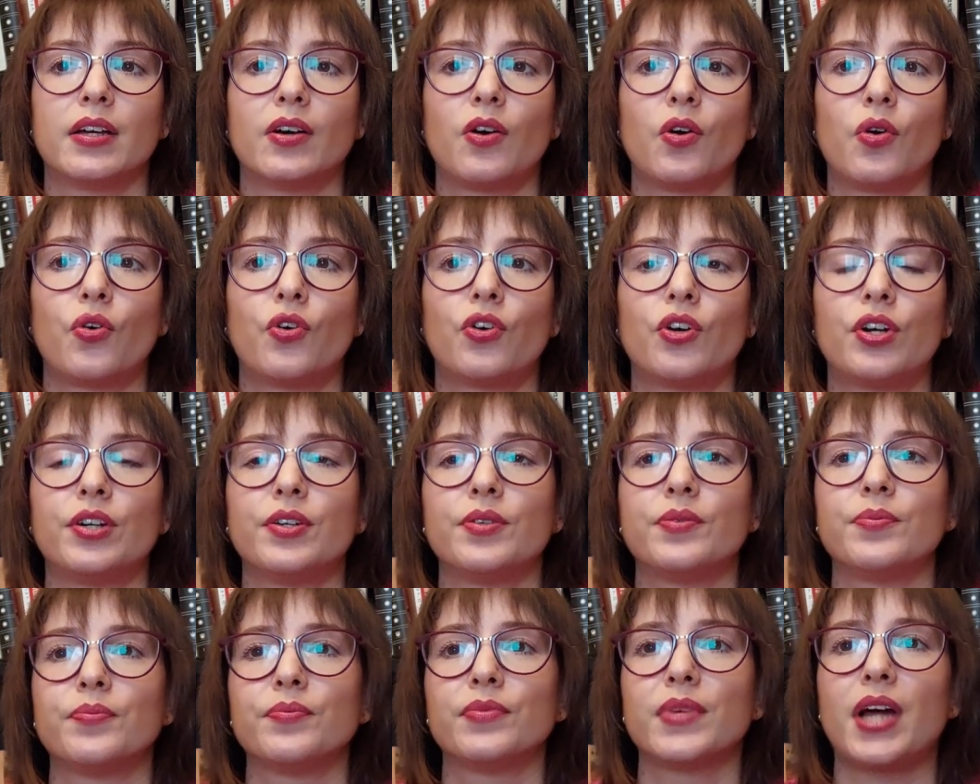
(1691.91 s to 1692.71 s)

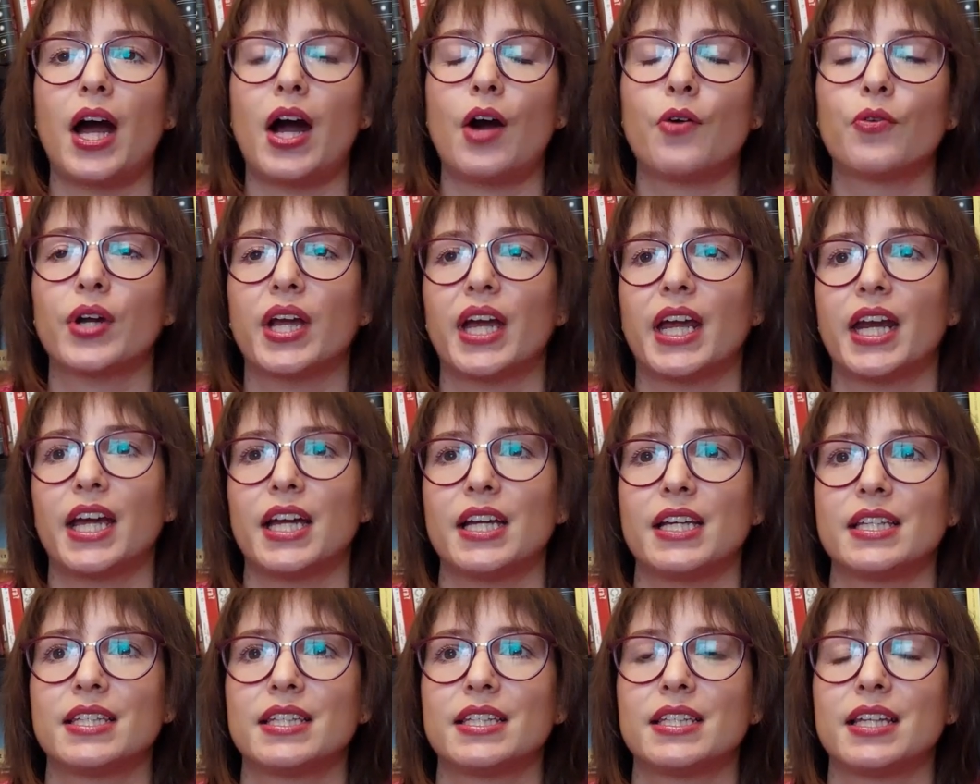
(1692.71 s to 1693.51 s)
Or how can
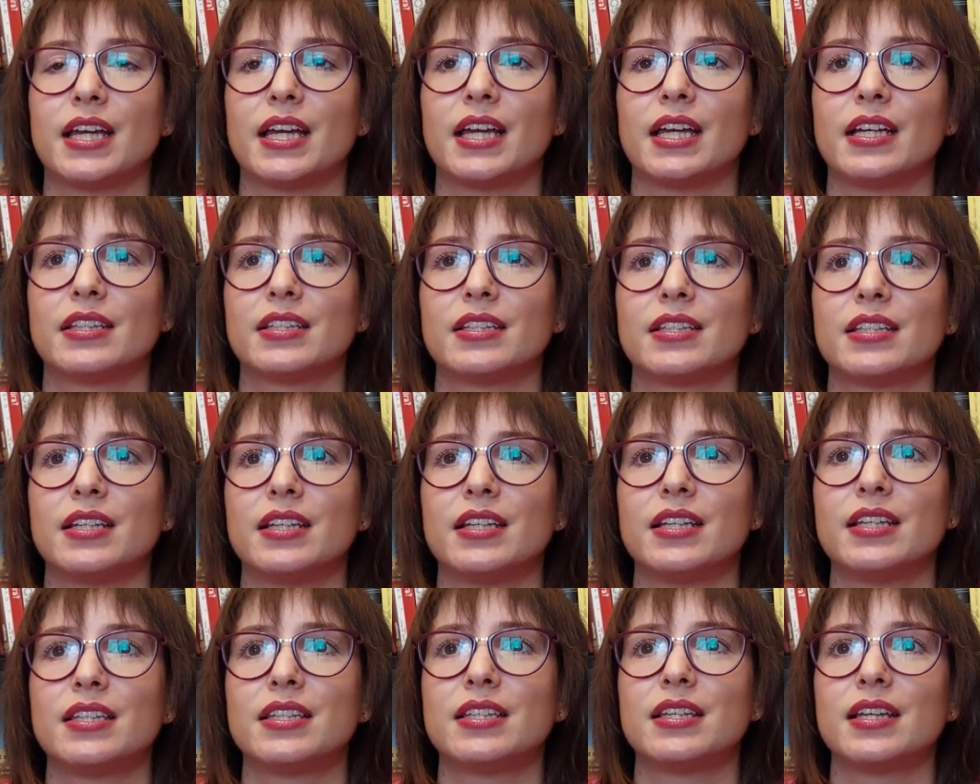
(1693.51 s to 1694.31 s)
I say it?
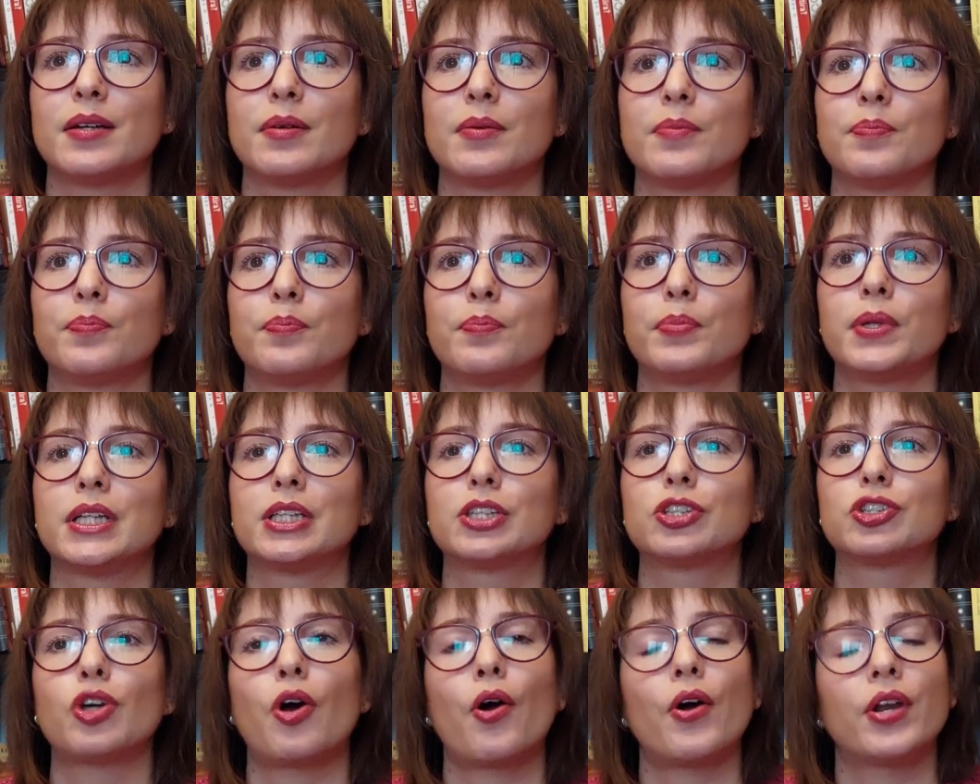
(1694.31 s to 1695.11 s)
It's a
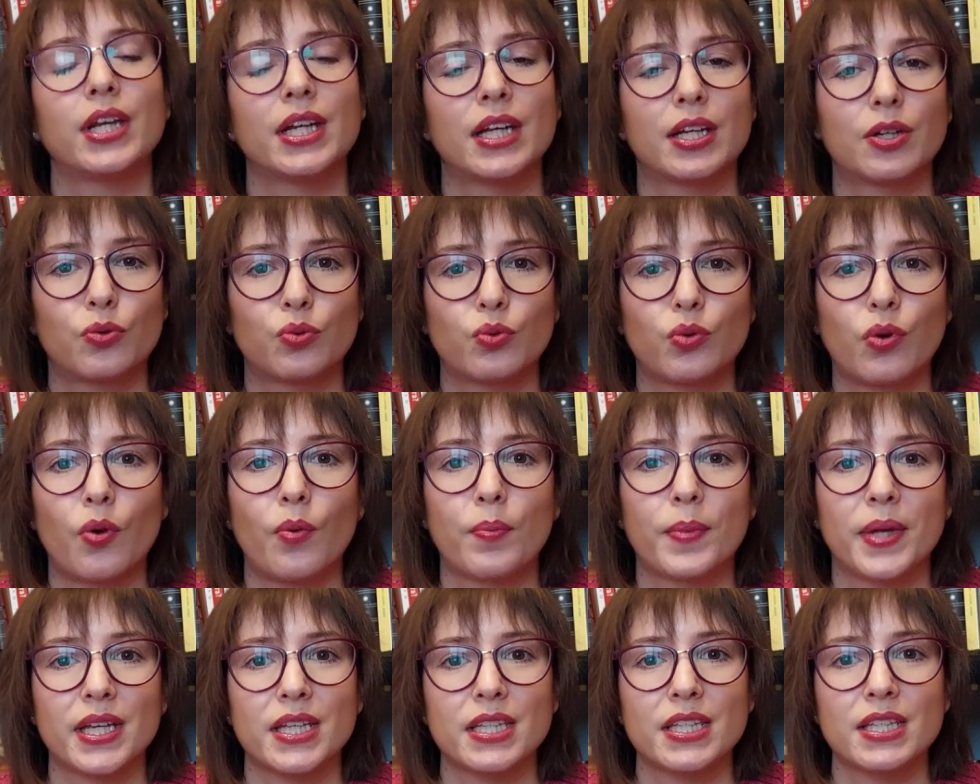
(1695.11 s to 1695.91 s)
platonic
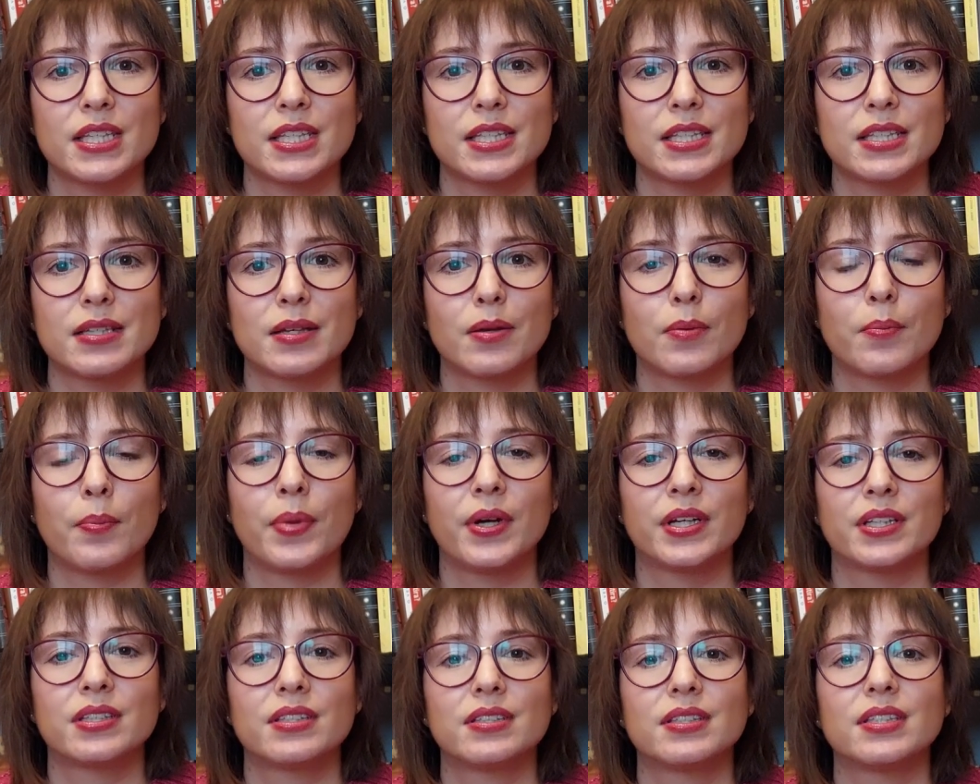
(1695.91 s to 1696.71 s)
romance,
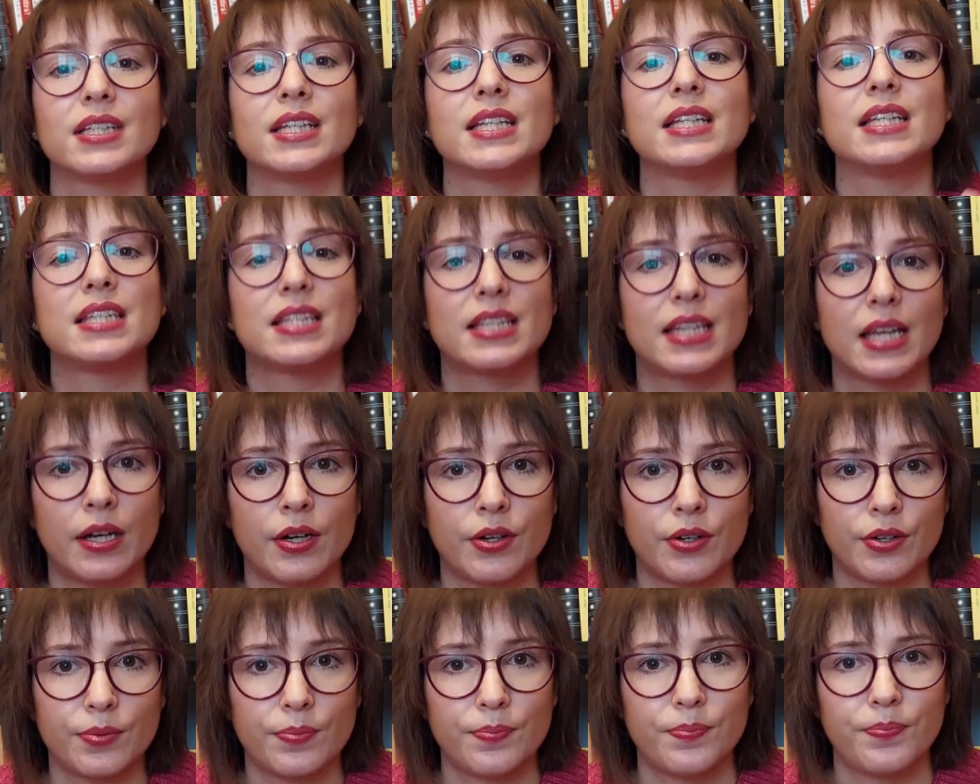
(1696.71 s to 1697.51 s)
but is
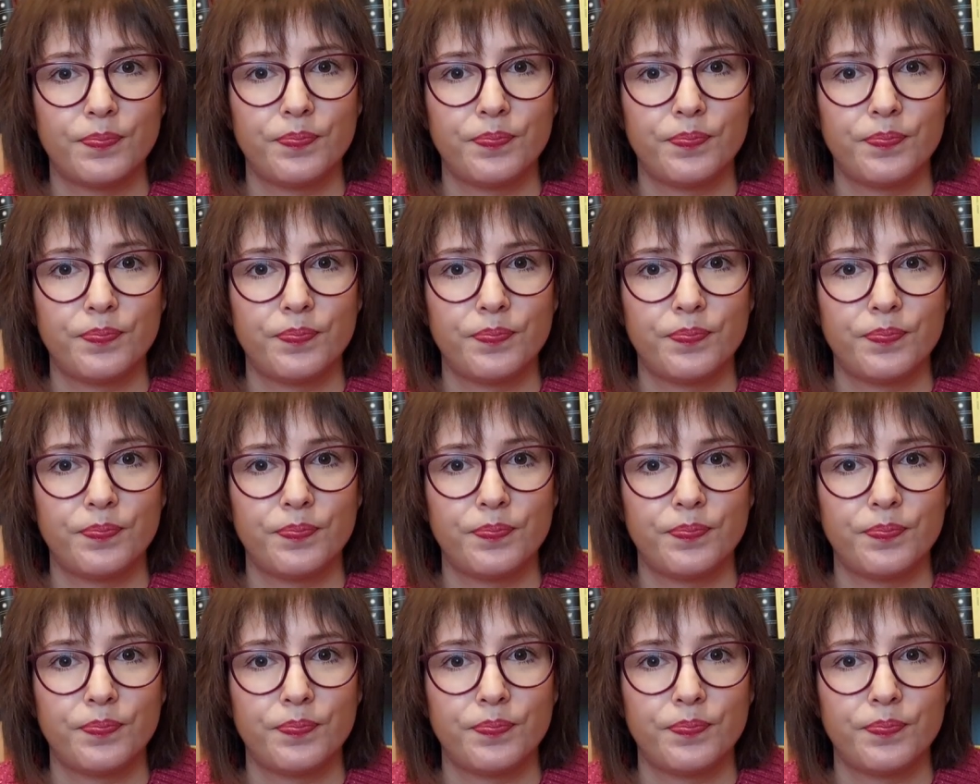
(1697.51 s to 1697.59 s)
there.